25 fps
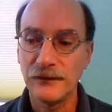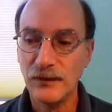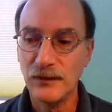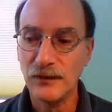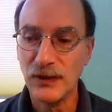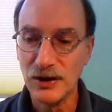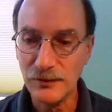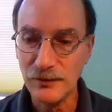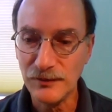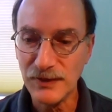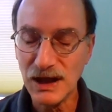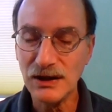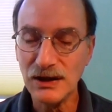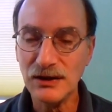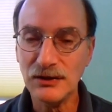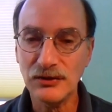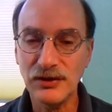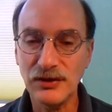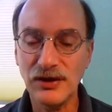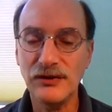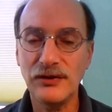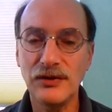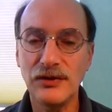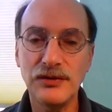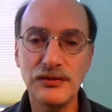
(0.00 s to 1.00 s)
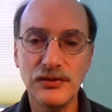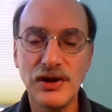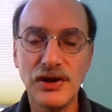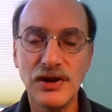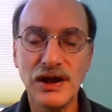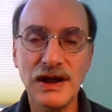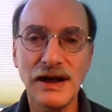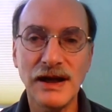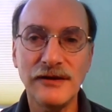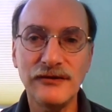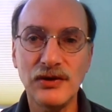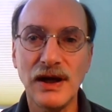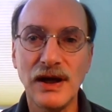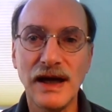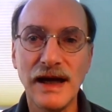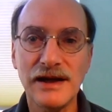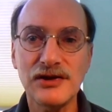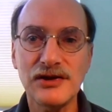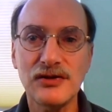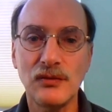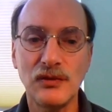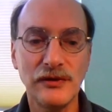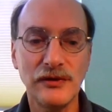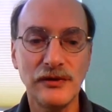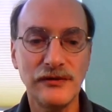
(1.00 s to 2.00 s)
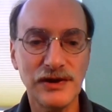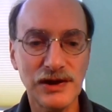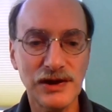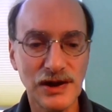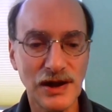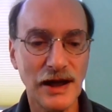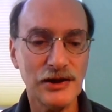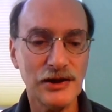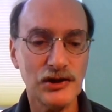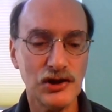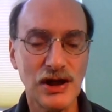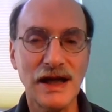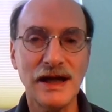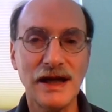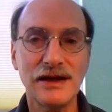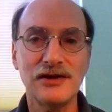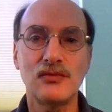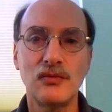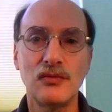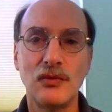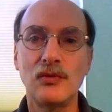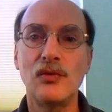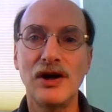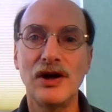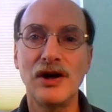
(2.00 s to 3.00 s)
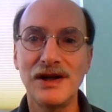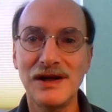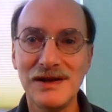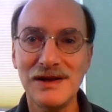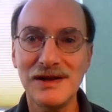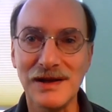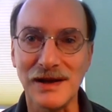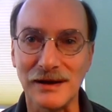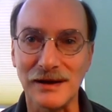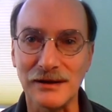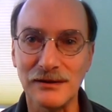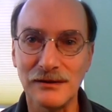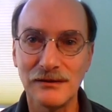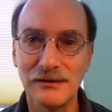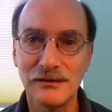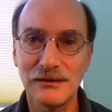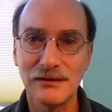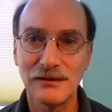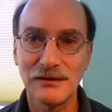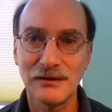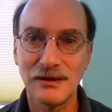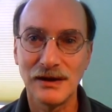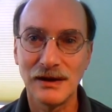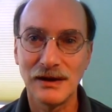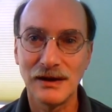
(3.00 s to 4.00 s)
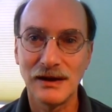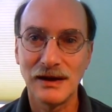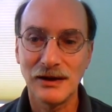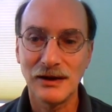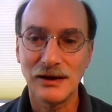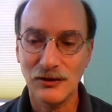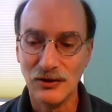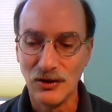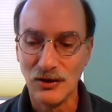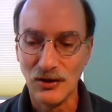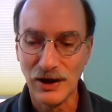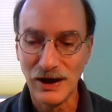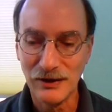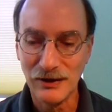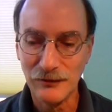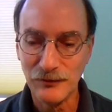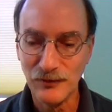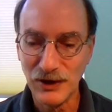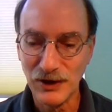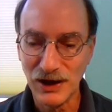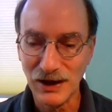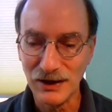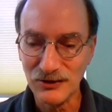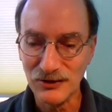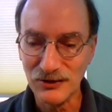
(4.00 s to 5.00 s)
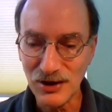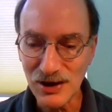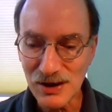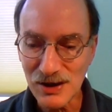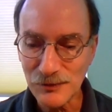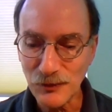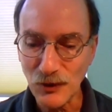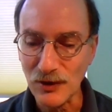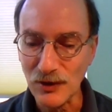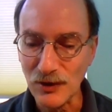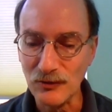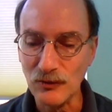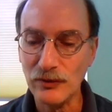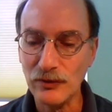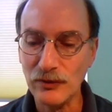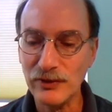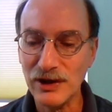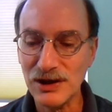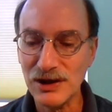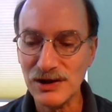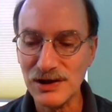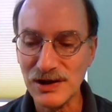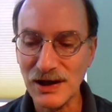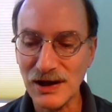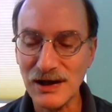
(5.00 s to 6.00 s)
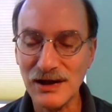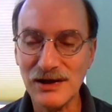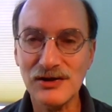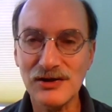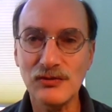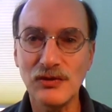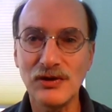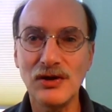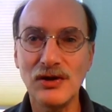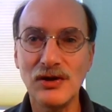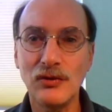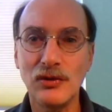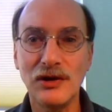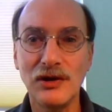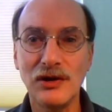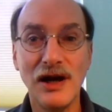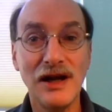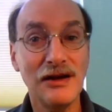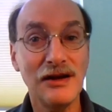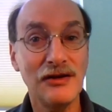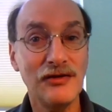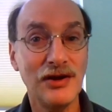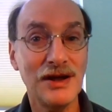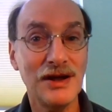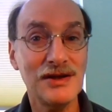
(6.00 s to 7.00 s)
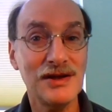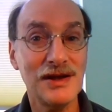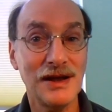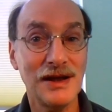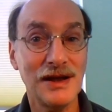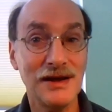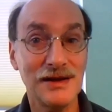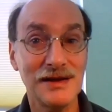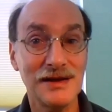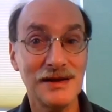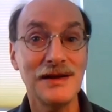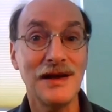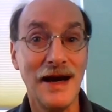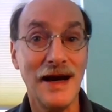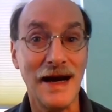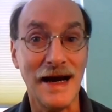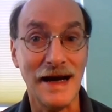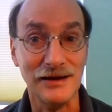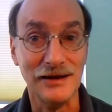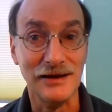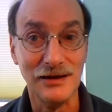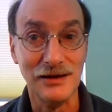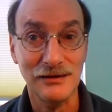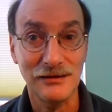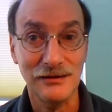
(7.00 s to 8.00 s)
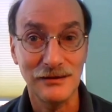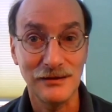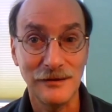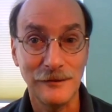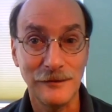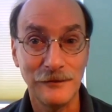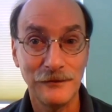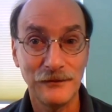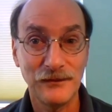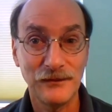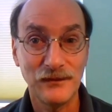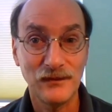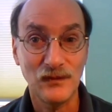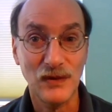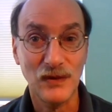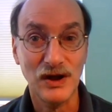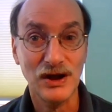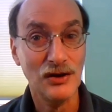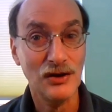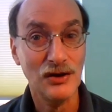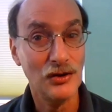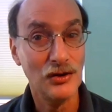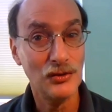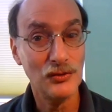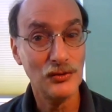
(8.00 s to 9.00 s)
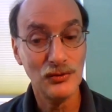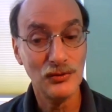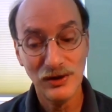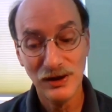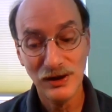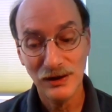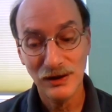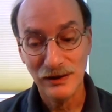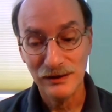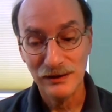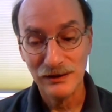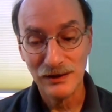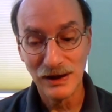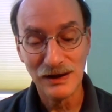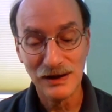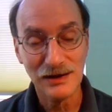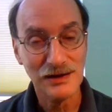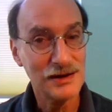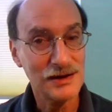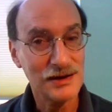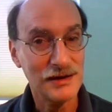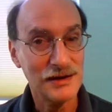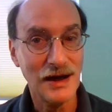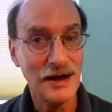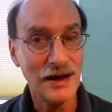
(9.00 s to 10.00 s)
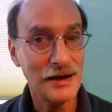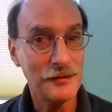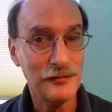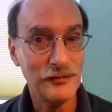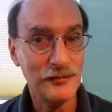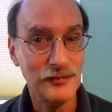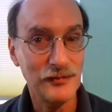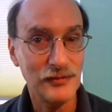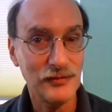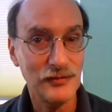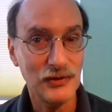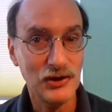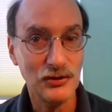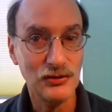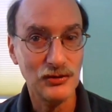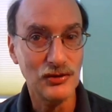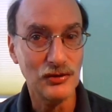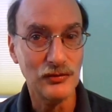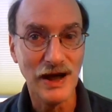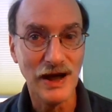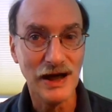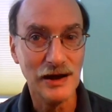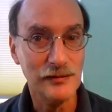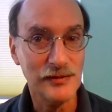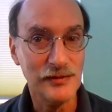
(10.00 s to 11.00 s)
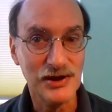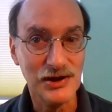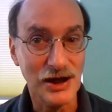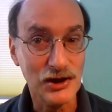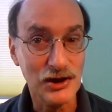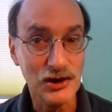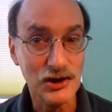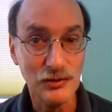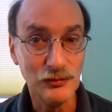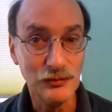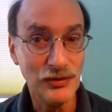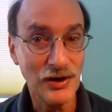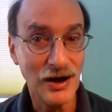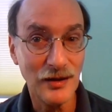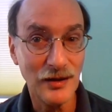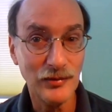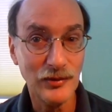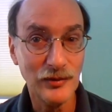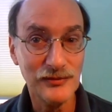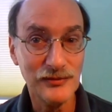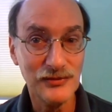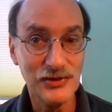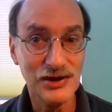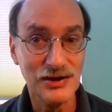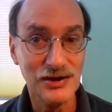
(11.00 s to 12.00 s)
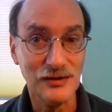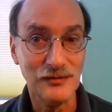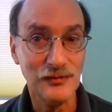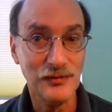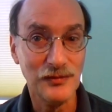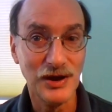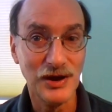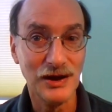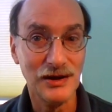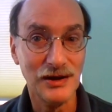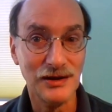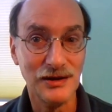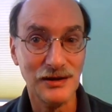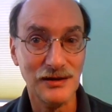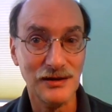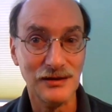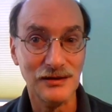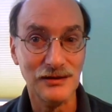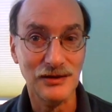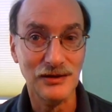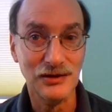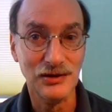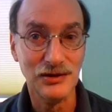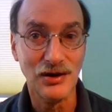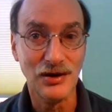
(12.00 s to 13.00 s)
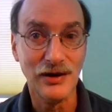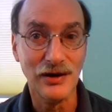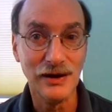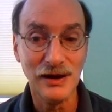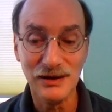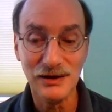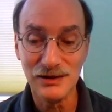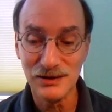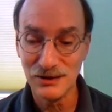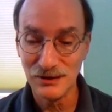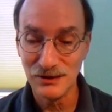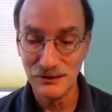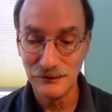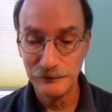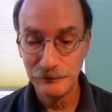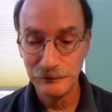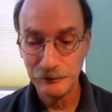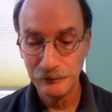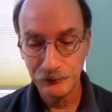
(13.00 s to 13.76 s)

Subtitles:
But immediately you then have to ask, well, if it's not chance, well, what is it? And at this point, what we can say is we know a lot of things that it's not. We know that it's not due to randomization problems and picking the targets.